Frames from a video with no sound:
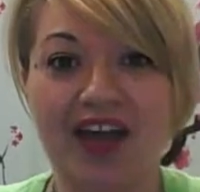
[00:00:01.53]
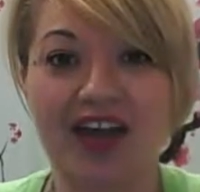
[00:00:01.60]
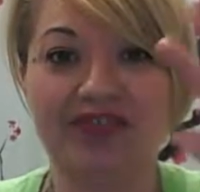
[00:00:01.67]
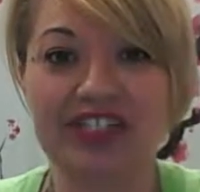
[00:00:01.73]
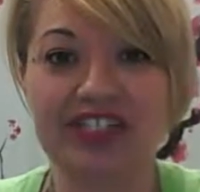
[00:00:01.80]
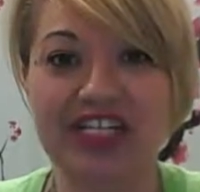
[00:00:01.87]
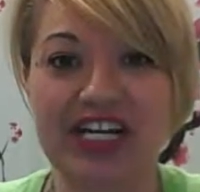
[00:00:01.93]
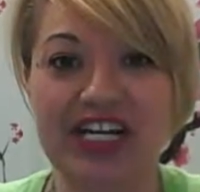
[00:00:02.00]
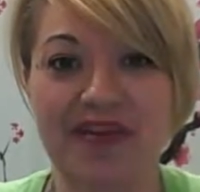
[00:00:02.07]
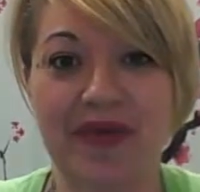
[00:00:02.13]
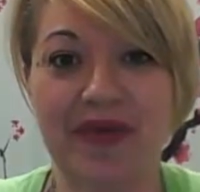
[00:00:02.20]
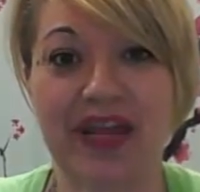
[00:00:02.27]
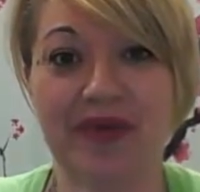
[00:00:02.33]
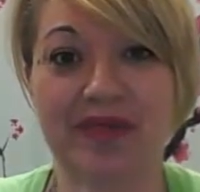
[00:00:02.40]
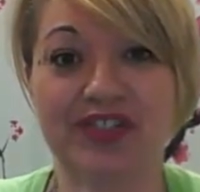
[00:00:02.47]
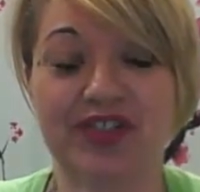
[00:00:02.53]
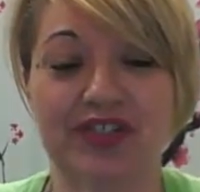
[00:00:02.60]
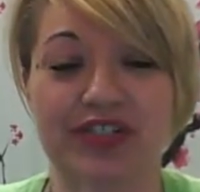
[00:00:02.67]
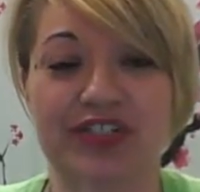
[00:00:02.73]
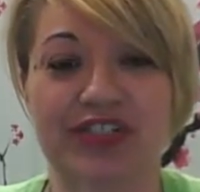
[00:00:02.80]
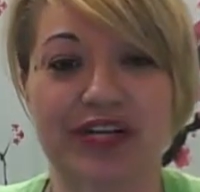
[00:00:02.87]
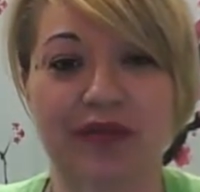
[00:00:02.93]
Regina. My name is
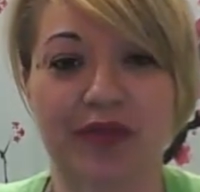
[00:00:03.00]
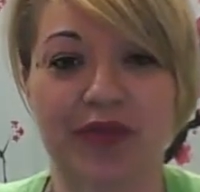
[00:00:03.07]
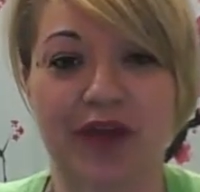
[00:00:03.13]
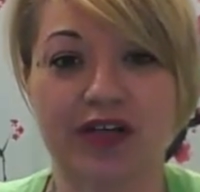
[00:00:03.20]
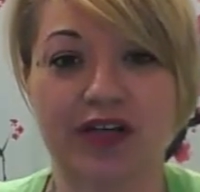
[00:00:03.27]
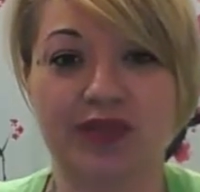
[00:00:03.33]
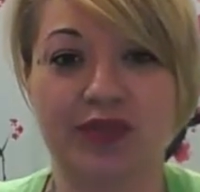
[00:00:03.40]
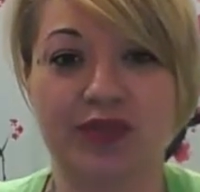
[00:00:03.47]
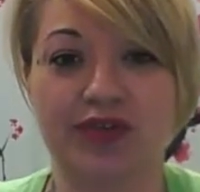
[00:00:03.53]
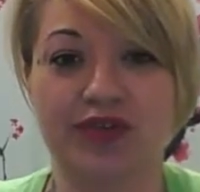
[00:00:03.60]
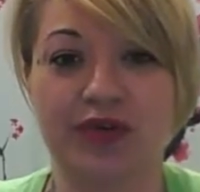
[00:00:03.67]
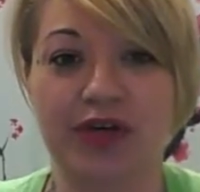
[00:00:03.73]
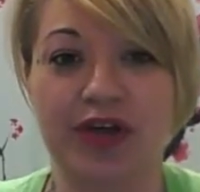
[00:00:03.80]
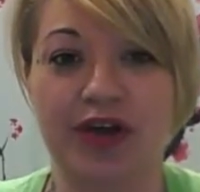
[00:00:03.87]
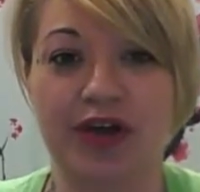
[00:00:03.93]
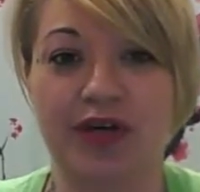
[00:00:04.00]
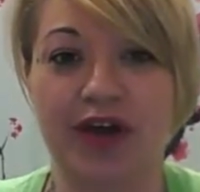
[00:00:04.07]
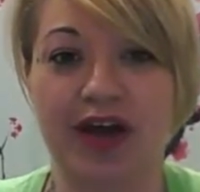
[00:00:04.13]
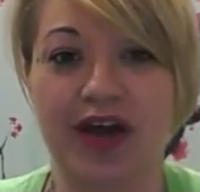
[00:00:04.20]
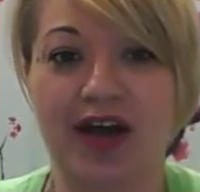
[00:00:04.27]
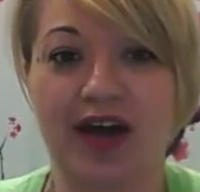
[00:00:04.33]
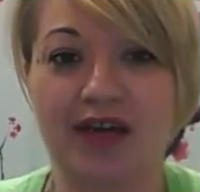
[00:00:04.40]
Kristen with Oxmoor
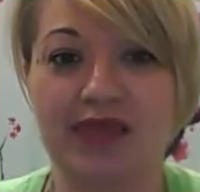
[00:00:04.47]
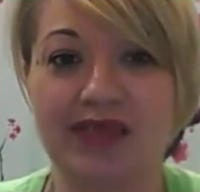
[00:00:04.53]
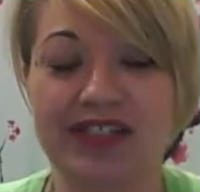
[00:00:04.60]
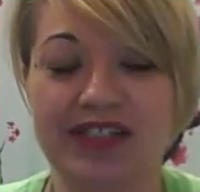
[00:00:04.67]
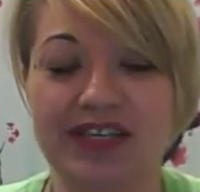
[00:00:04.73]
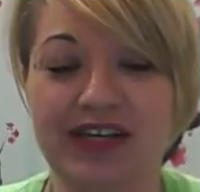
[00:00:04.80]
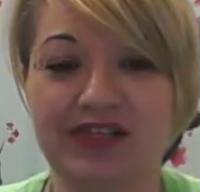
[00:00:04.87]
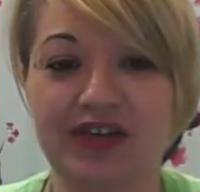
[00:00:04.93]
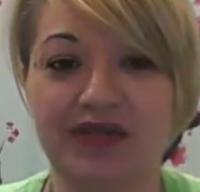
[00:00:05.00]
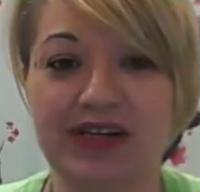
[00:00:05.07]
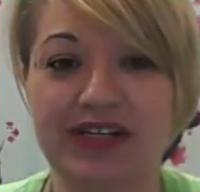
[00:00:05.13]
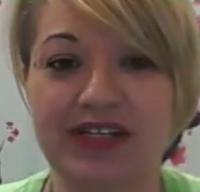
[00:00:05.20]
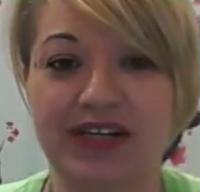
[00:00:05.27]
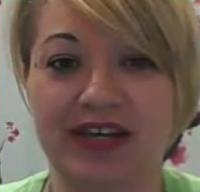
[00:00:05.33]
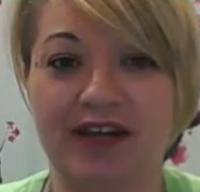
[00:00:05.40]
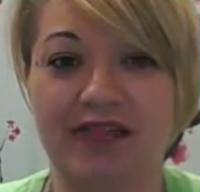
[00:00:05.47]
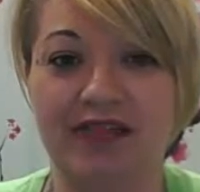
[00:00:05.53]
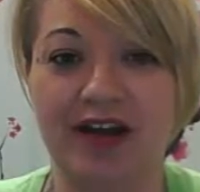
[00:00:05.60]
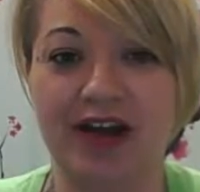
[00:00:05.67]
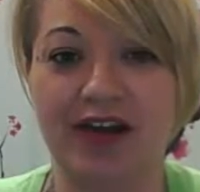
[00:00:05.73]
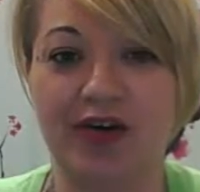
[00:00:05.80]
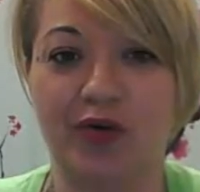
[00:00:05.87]
Toyota. I received your recent
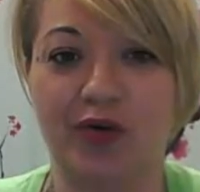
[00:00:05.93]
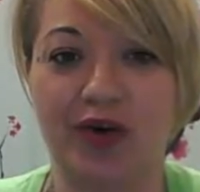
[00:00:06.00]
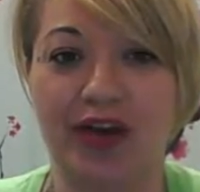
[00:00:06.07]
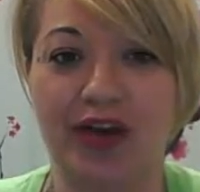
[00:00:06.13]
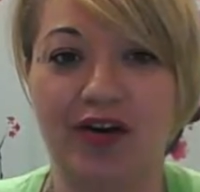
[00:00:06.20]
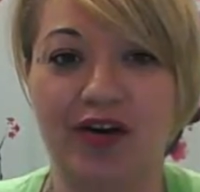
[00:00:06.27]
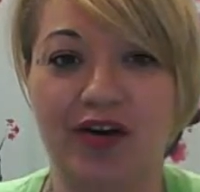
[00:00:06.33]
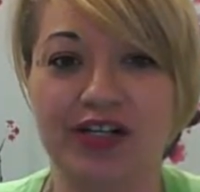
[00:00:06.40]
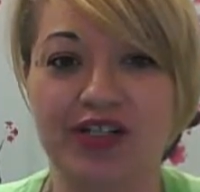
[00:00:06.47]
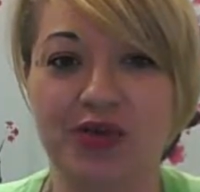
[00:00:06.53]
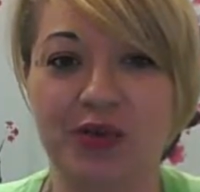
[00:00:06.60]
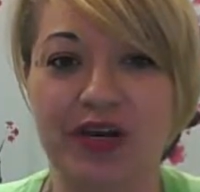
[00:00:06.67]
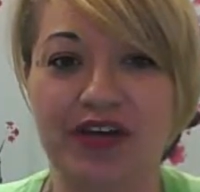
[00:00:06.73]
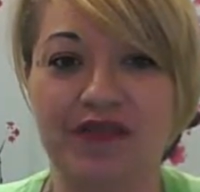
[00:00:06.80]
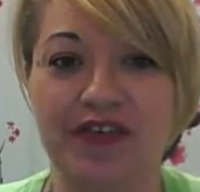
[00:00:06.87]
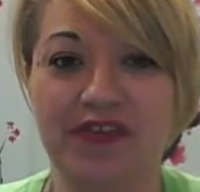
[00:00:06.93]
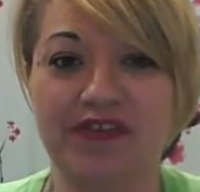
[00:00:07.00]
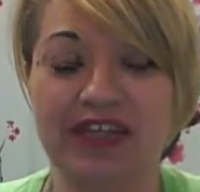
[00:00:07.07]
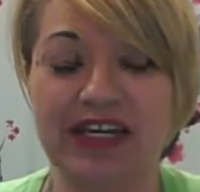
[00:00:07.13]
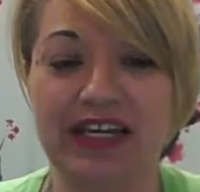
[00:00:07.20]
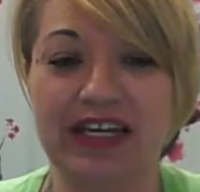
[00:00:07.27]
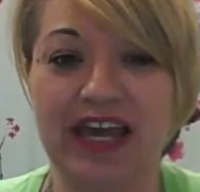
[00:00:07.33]
internet inquiry on a
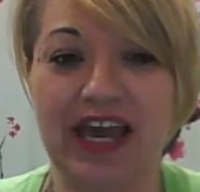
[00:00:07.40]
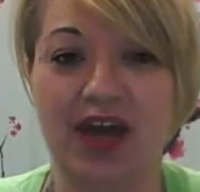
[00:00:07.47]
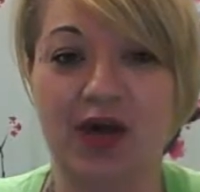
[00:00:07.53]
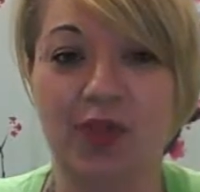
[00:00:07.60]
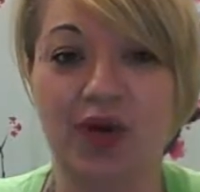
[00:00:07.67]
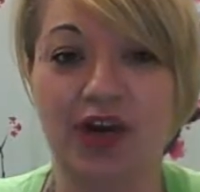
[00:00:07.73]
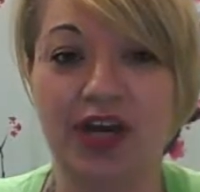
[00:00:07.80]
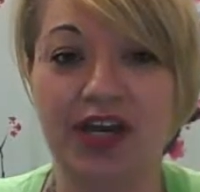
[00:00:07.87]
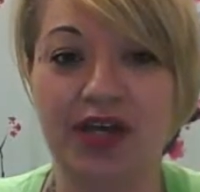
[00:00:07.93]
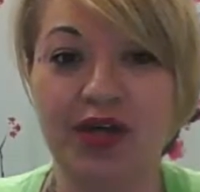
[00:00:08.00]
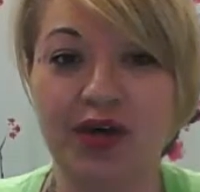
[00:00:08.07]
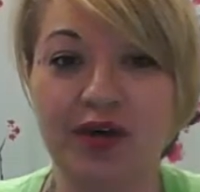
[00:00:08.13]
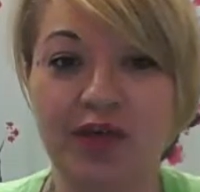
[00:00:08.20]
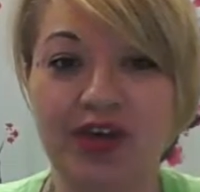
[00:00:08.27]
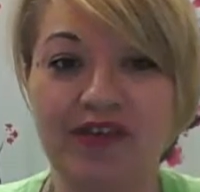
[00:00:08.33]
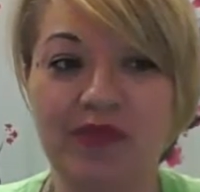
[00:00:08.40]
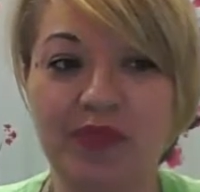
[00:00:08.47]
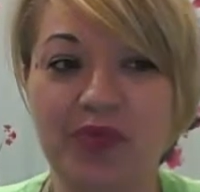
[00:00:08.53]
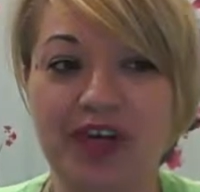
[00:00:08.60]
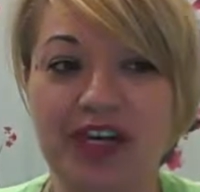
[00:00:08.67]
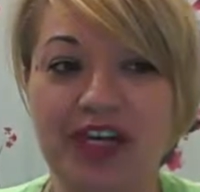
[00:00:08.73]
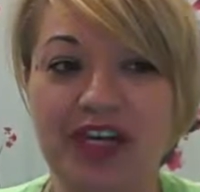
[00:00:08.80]
2015 Camry. We have
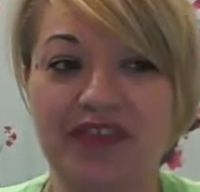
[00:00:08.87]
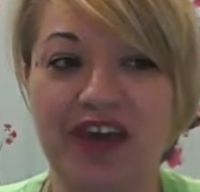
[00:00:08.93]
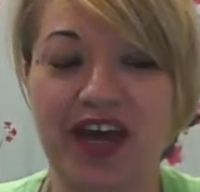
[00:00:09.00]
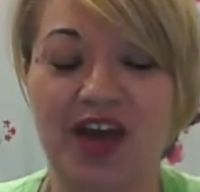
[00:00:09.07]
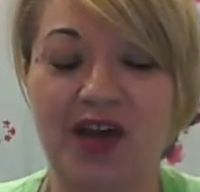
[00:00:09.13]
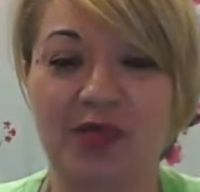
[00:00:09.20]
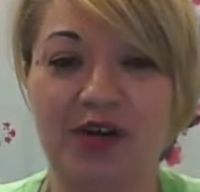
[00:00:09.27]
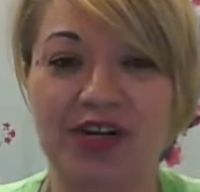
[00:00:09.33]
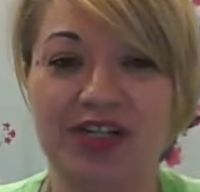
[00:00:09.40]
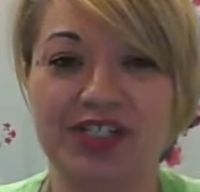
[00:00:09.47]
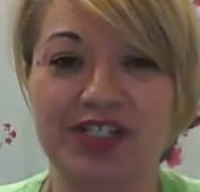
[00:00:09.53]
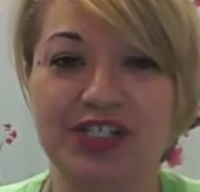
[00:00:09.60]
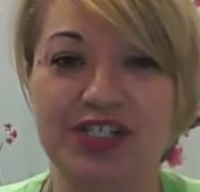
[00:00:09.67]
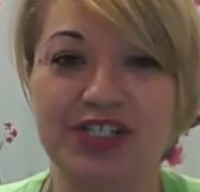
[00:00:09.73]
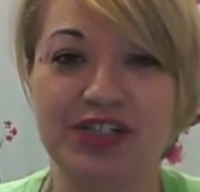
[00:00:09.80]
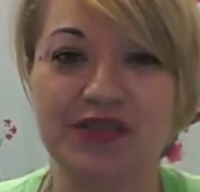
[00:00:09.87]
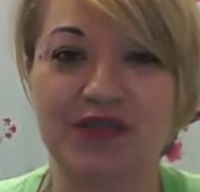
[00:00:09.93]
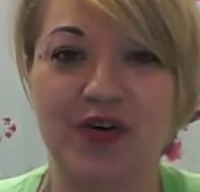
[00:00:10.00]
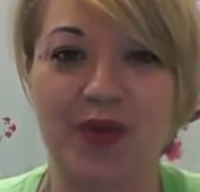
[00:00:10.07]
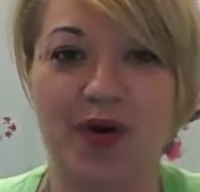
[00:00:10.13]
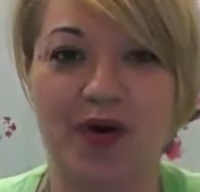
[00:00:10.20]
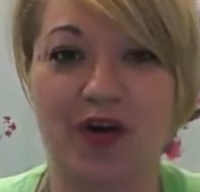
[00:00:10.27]
plenty of Camrys to choose
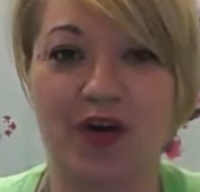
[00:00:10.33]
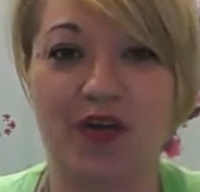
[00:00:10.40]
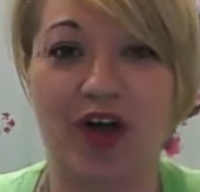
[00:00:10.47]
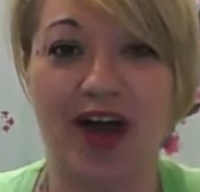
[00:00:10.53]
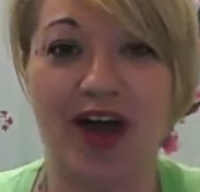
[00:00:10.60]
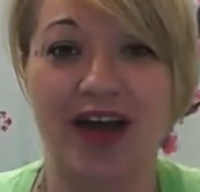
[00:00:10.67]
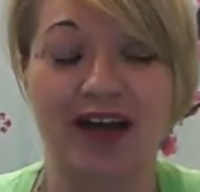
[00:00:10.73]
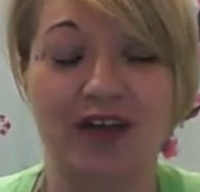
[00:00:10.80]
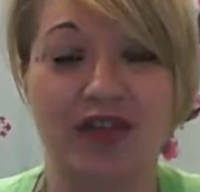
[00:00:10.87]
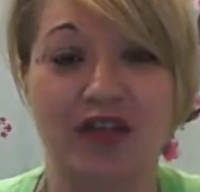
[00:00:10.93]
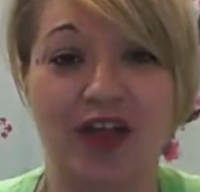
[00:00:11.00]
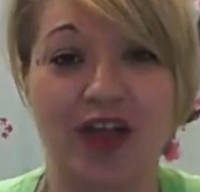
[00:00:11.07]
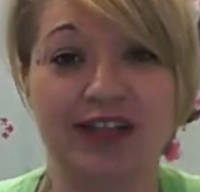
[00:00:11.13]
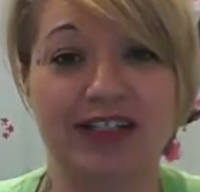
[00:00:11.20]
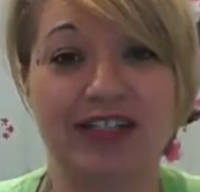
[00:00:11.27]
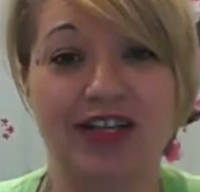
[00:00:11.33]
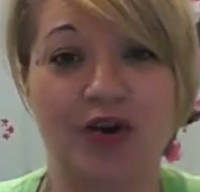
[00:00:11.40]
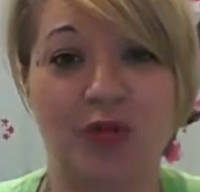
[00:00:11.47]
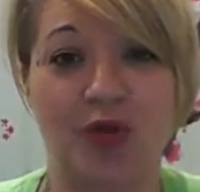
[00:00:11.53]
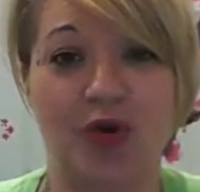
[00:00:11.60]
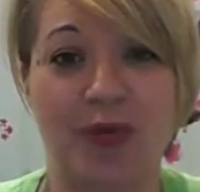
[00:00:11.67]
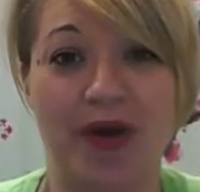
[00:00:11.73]
from on our lot, and if you'd like to
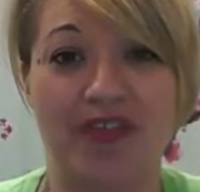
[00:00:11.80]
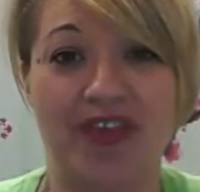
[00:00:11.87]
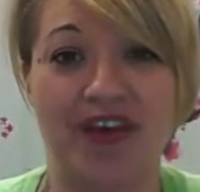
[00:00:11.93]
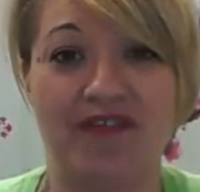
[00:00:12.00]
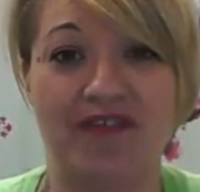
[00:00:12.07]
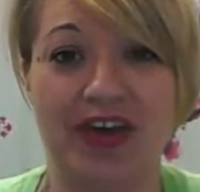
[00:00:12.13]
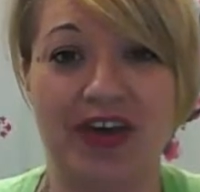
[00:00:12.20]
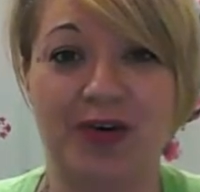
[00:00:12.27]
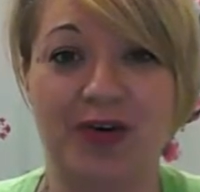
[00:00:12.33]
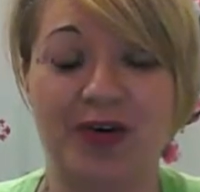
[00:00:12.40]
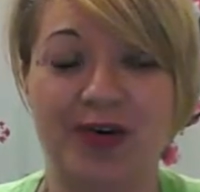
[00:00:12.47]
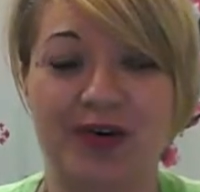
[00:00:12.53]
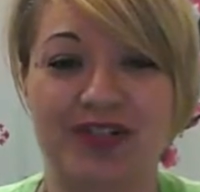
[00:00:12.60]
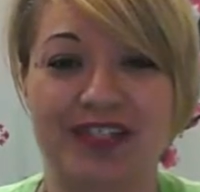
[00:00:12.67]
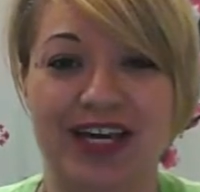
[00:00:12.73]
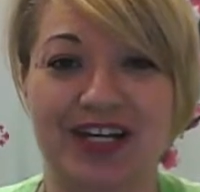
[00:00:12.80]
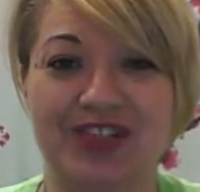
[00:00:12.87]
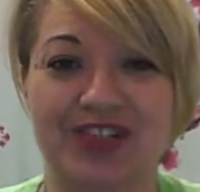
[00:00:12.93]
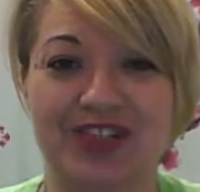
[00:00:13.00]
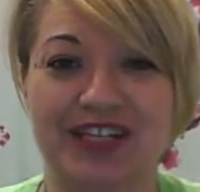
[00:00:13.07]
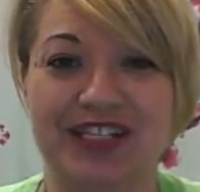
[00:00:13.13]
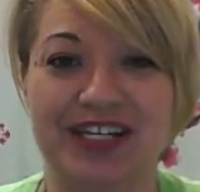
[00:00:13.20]
know more about that vehicle or
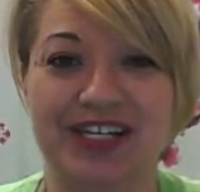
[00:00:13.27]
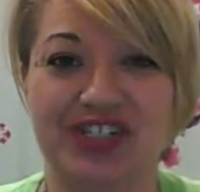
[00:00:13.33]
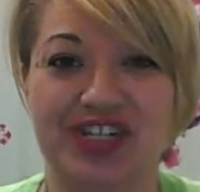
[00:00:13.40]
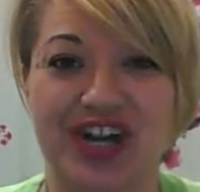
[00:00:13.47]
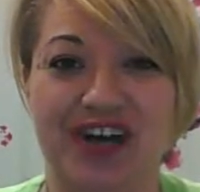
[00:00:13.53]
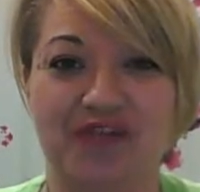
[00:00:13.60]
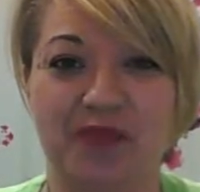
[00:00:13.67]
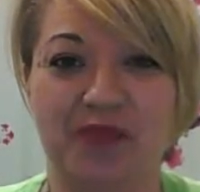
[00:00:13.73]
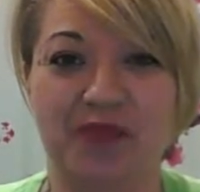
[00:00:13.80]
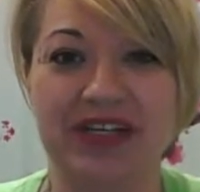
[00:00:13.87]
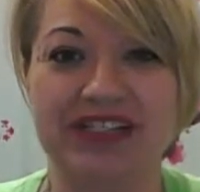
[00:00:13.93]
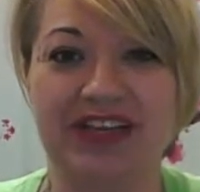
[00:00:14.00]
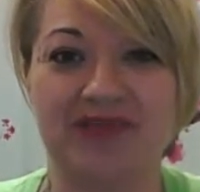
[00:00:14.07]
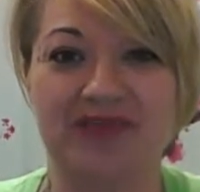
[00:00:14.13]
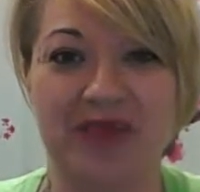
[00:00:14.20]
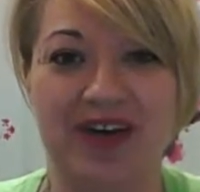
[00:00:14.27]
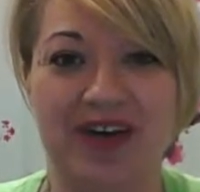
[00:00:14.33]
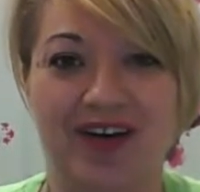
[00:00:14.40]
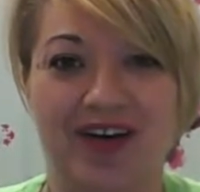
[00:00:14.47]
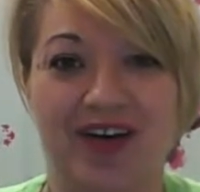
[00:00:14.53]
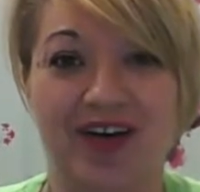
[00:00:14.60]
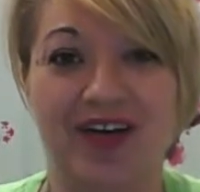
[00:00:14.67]
schedule a test drive, please give me
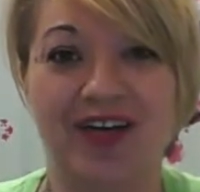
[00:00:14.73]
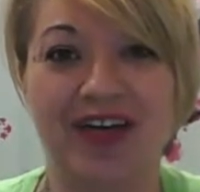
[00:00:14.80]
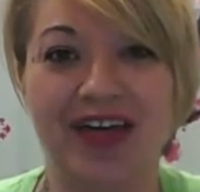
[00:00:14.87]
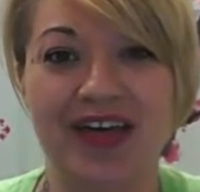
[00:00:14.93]
a call.